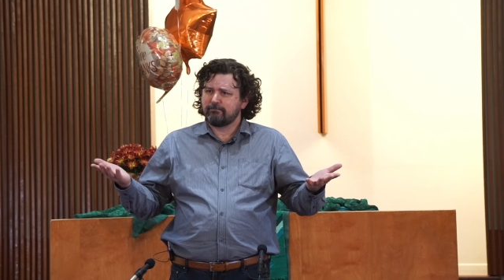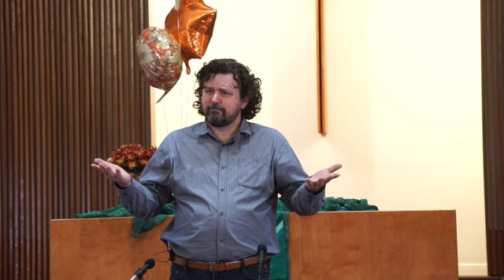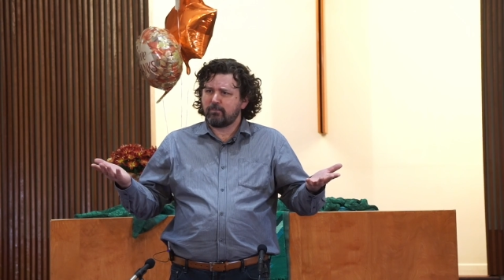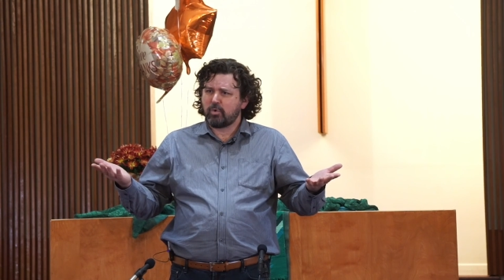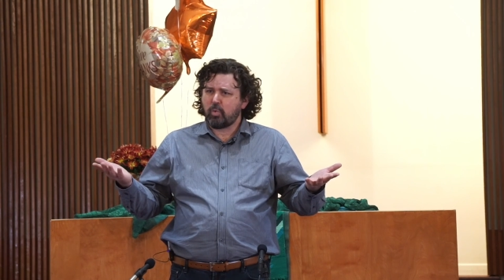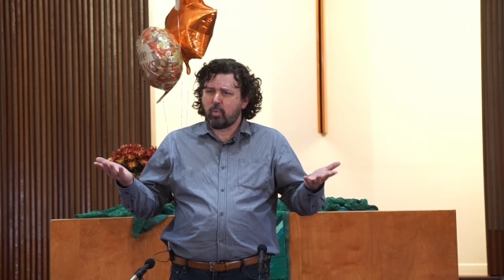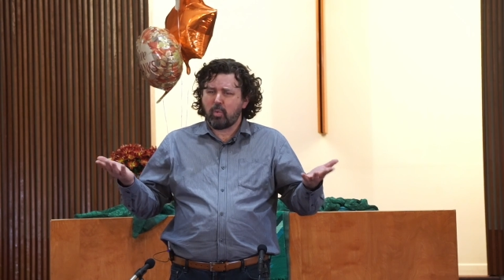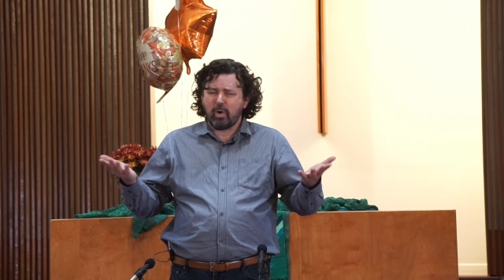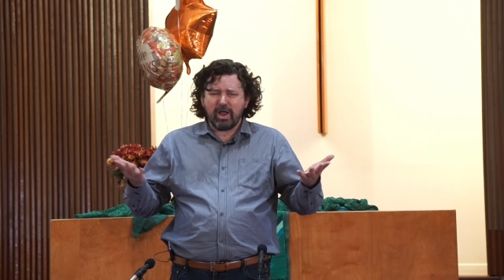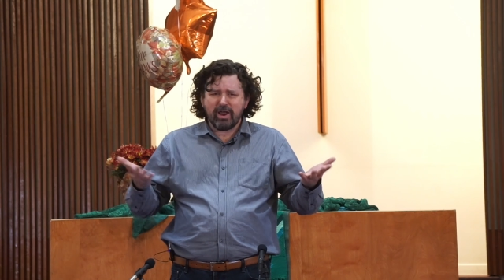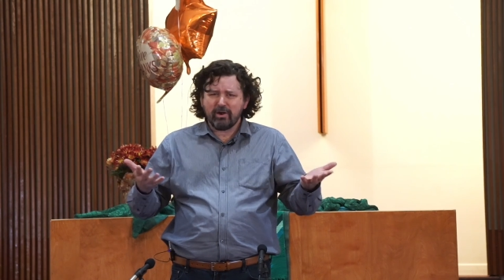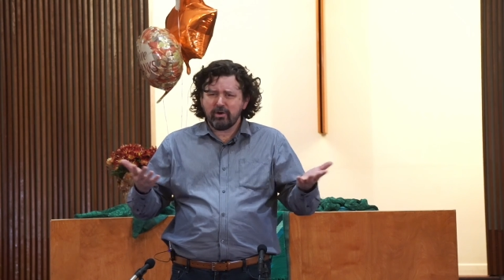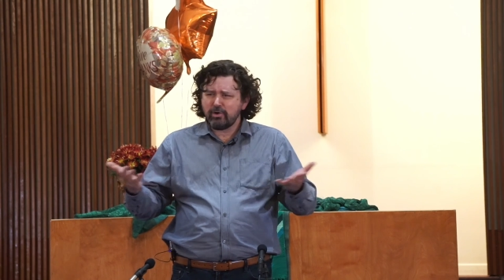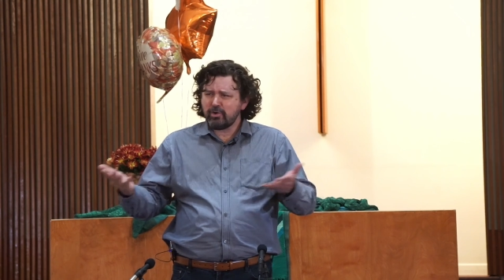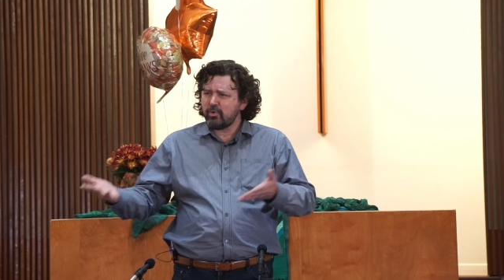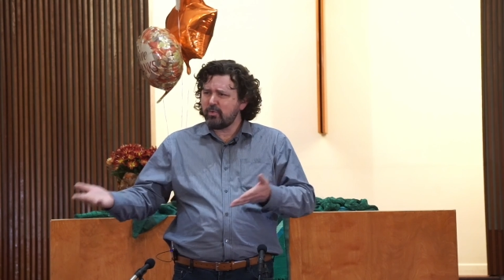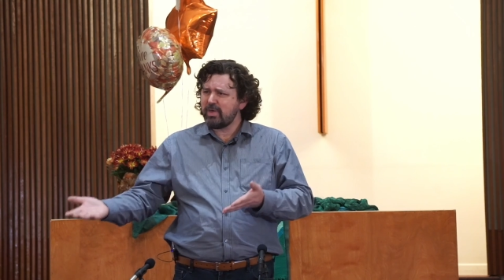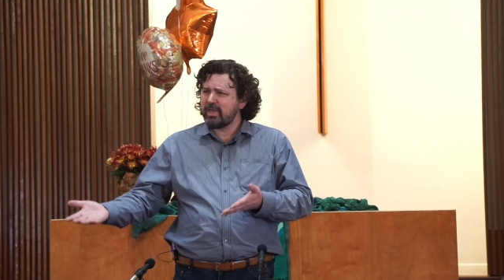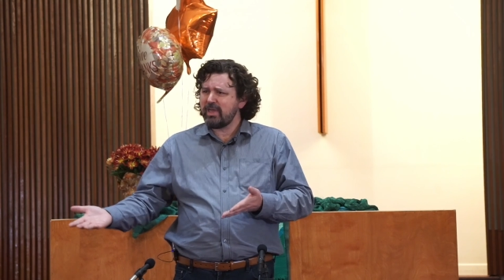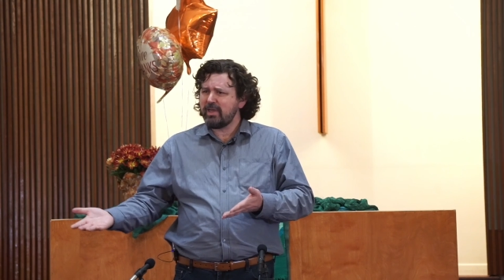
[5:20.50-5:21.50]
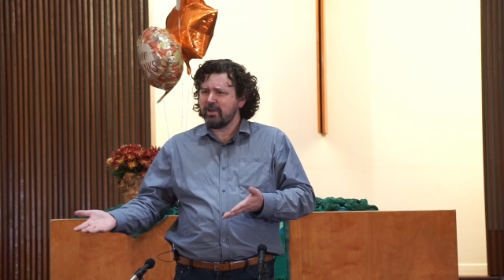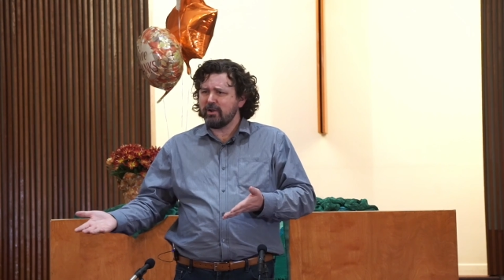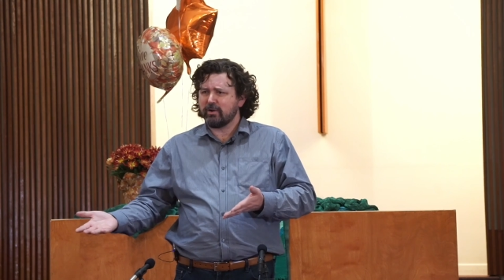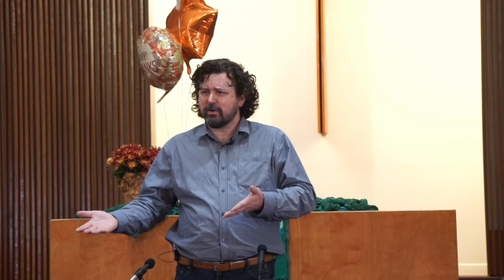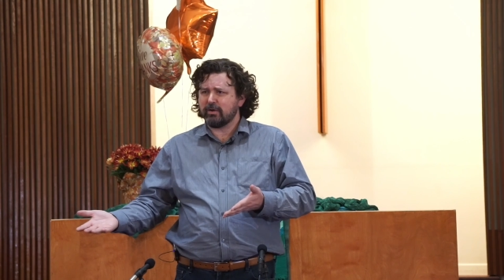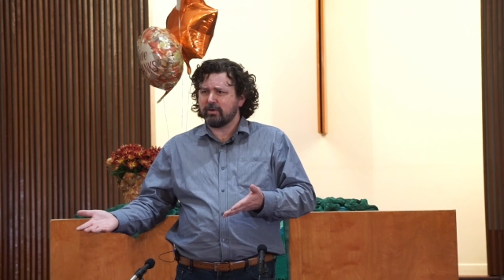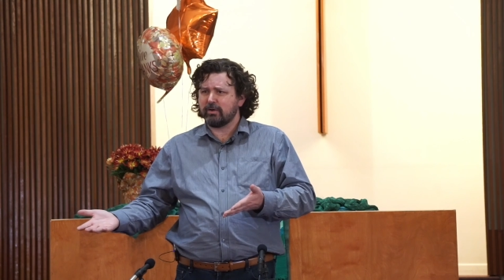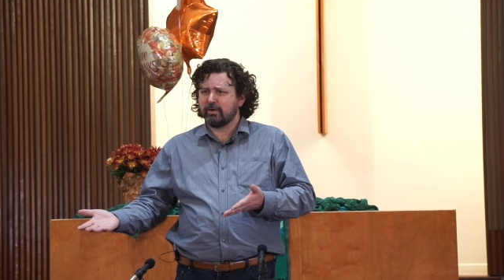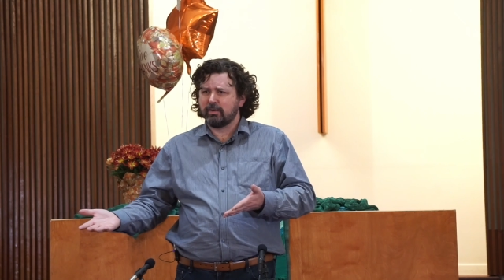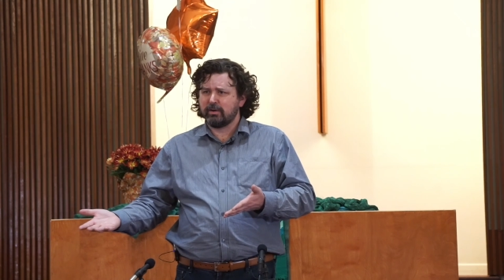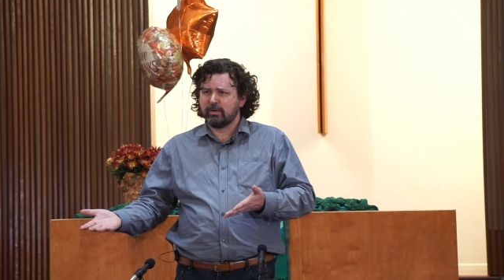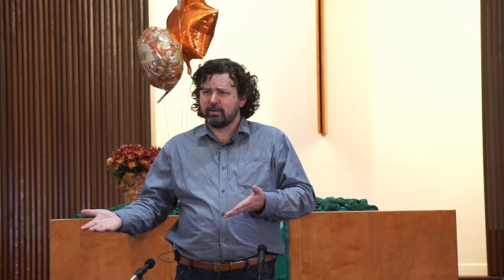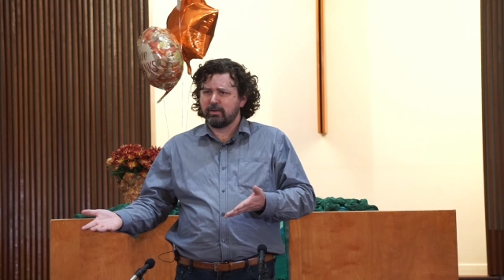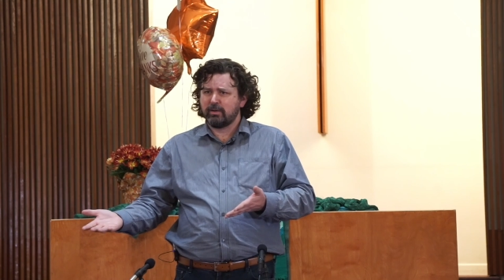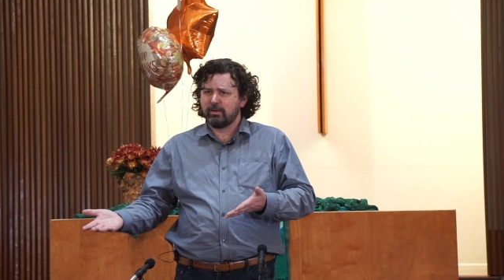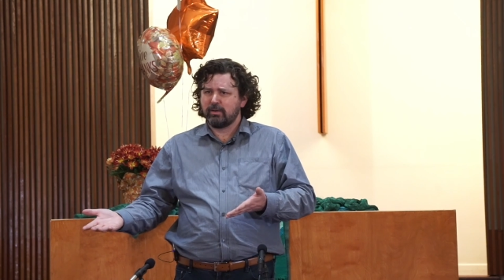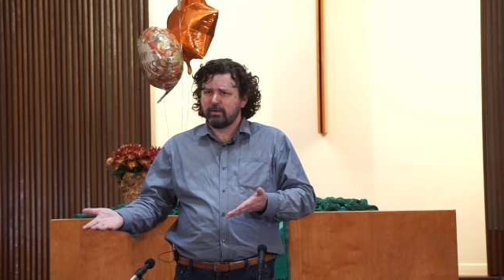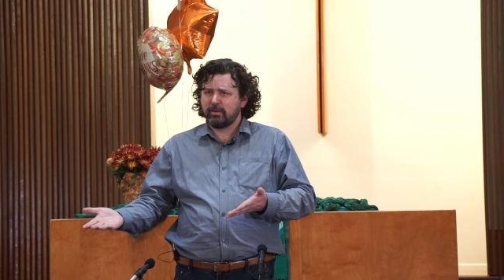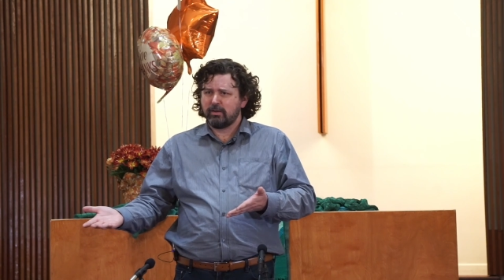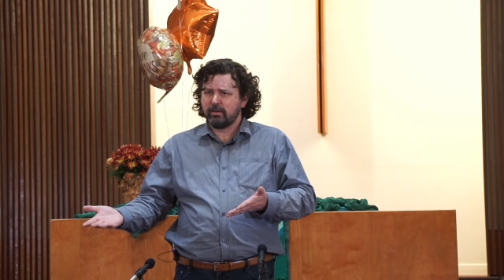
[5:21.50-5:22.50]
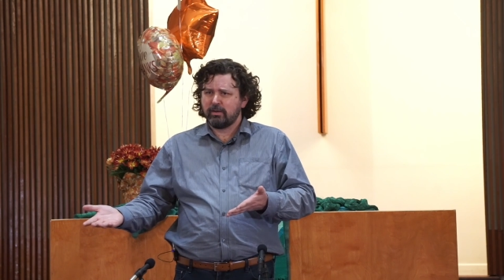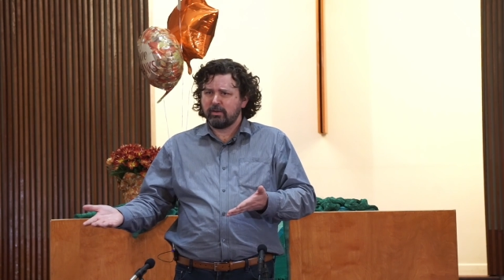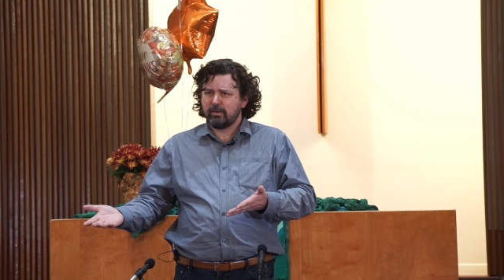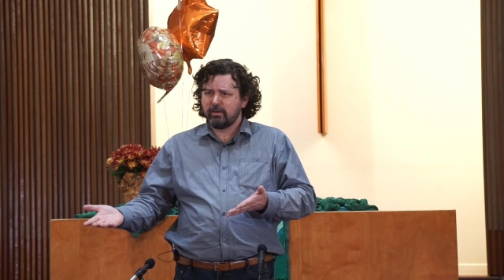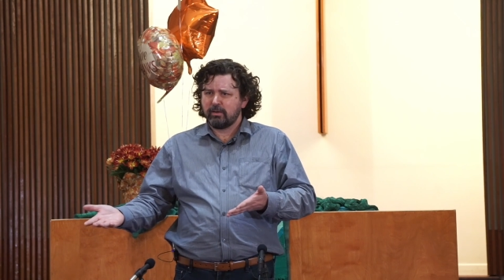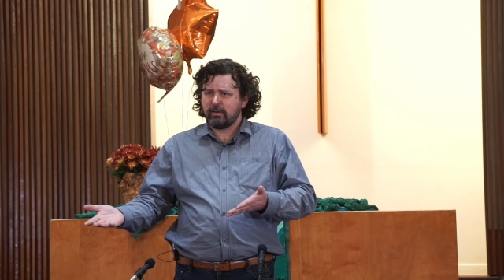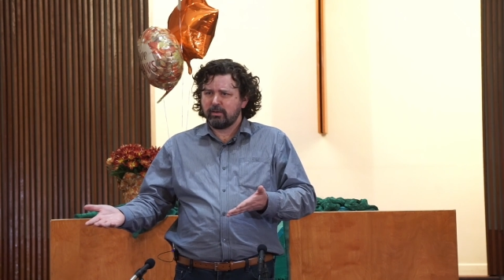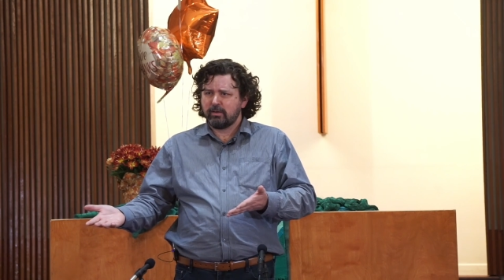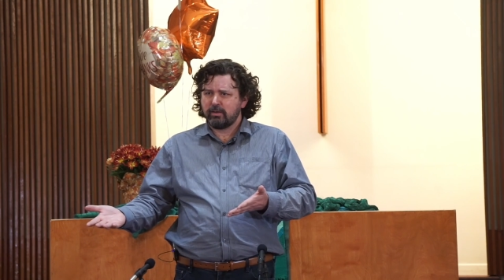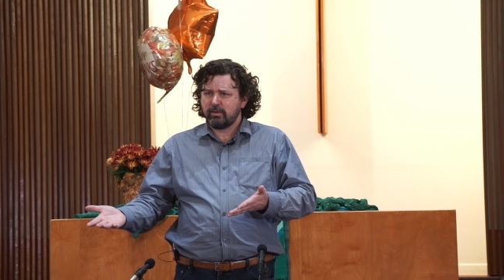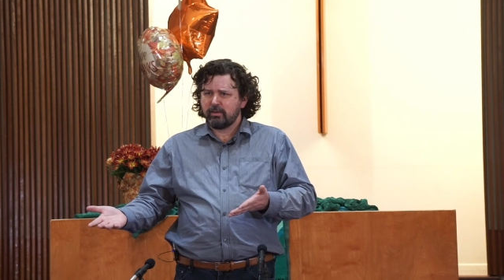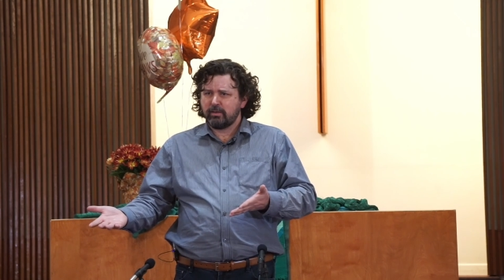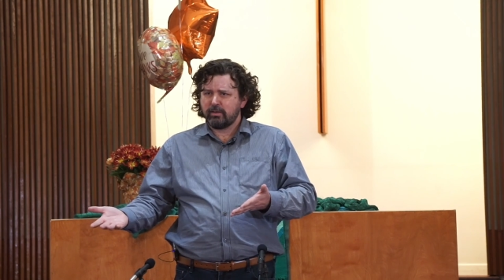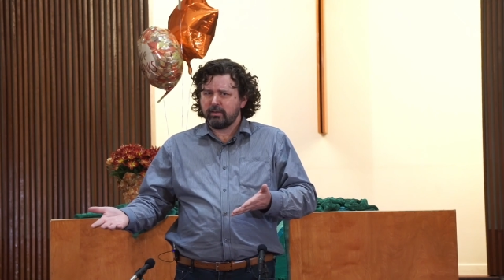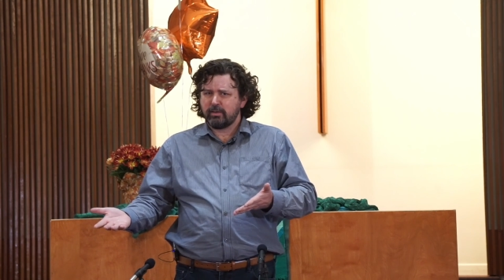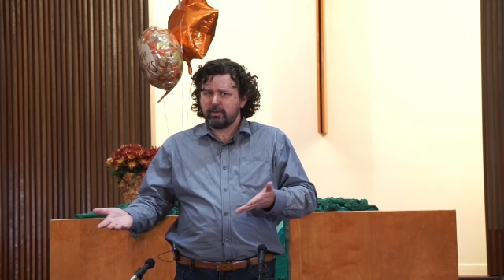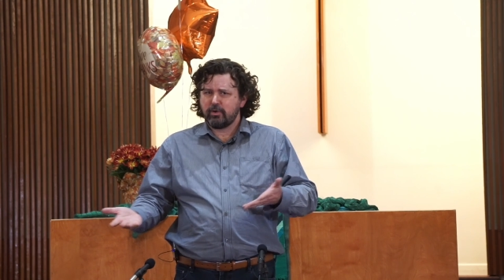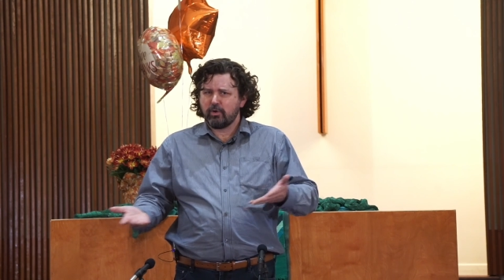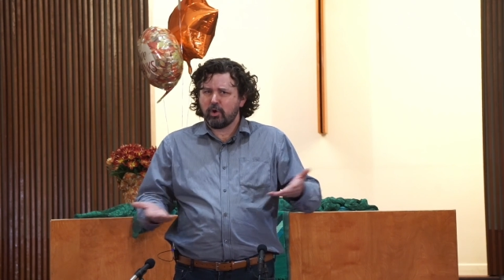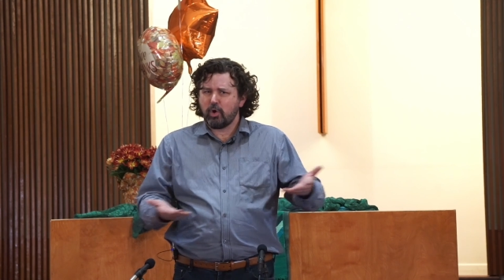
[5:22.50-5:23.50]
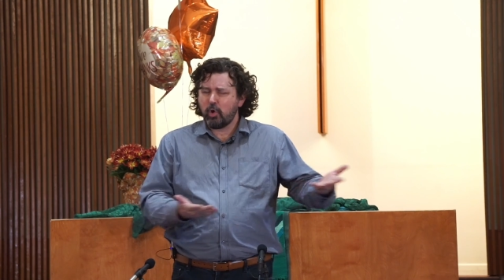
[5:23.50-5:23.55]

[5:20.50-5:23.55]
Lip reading: Why are you here? Your